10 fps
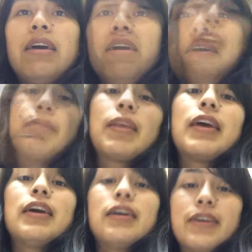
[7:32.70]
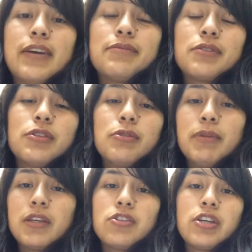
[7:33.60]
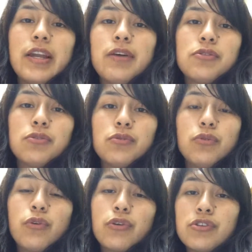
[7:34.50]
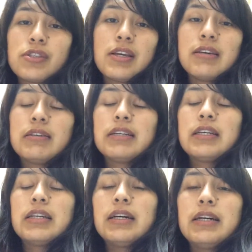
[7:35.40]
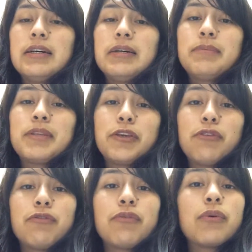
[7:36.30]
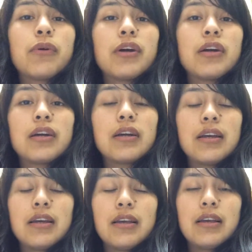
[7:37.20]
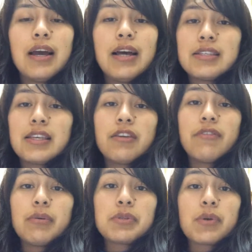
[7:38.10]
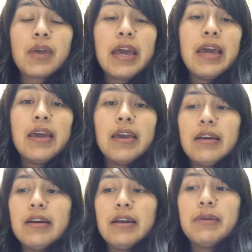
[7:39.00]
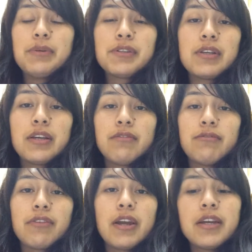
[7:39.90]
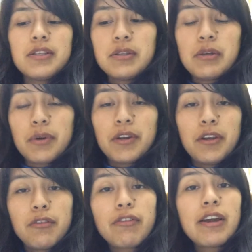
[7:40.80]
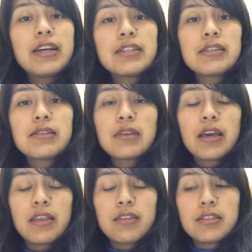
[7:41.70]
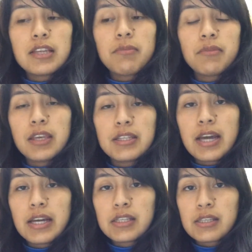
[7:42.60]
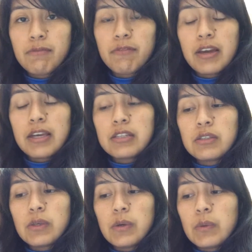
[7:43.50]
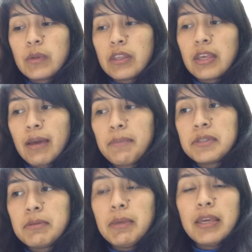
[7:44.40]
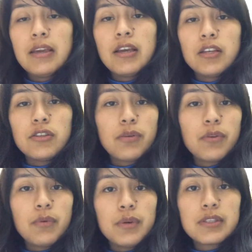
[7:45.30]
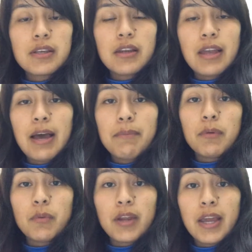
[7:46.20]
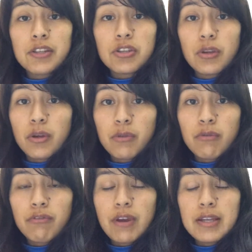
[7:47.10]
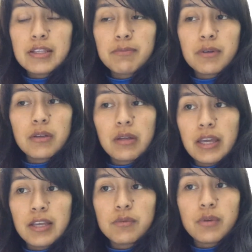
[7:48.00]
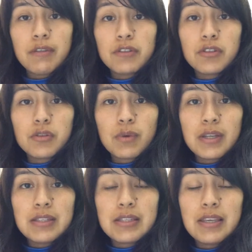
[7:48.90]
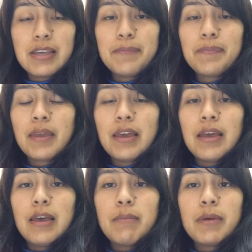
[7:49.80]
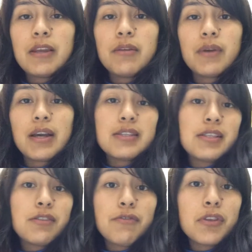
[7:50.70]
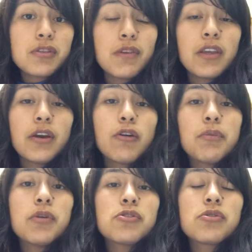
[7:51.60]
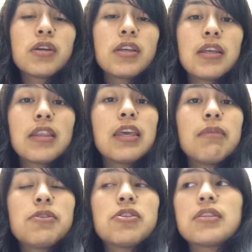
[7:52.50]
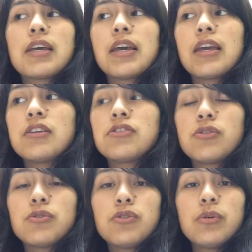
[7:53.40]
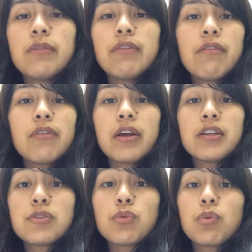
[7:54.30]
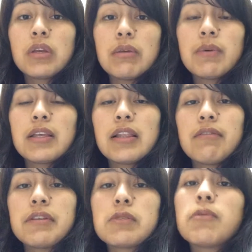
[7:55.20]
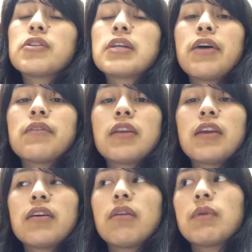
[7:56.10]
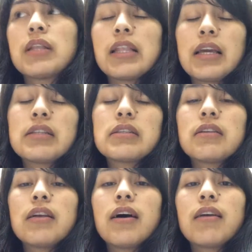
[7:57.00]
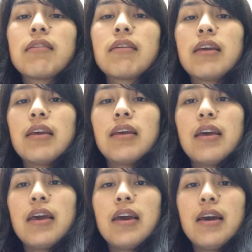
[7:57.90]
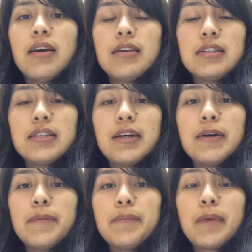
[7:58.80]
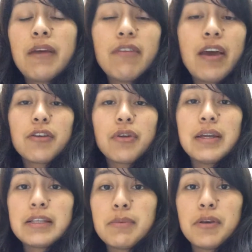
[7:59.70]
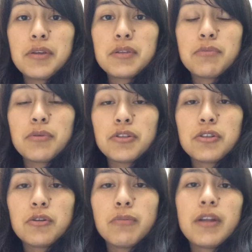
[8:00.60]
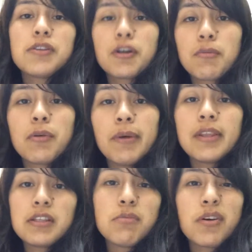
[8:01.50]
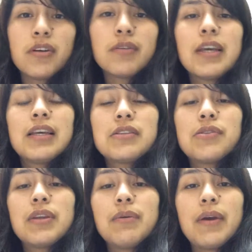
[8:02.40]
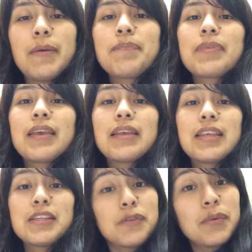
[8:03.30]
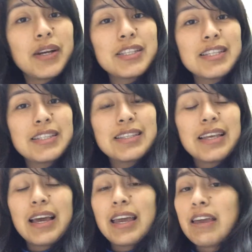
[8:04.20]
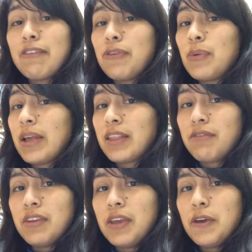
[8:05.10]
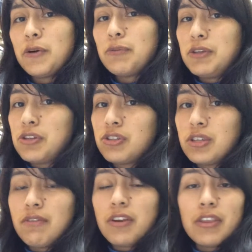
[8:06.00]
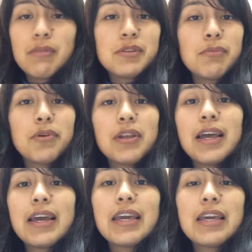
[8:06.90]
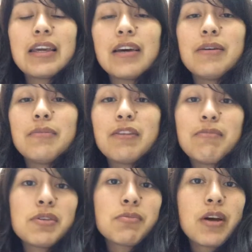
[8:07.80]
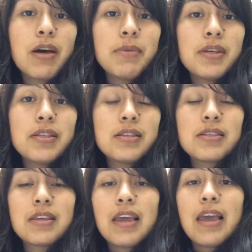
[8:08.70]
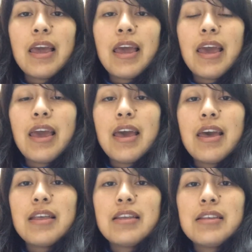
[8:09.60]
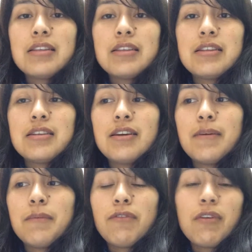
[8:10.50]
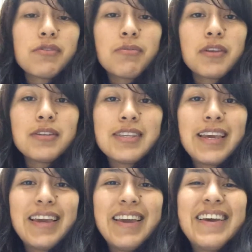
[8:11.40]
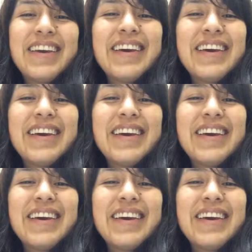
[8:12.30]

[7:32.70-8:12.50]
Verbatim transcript: Okay. Uh, okay. So big shout out to Rosa. Um, thank you for asking if I was okay. I was not in France, nowhere near France at the time of the attacks. I'm fine, so nothing happened to me. Don't know what's gonna happen when I actually go through France, but I guess we'll have to just wait and see. But anyway, guys, that's it for this video. I hope you enjoyed the images I showed you of Évora. It's a really, really lovely small town here. I really liked it a lot and um, I've a great experience in Portugal, but I'll talk more about that tomorrow. So anyway, thanks for watching. If you like the video, be sure to give it a thumbs up or a like, um, leave me some comments, and um, if you have something to say.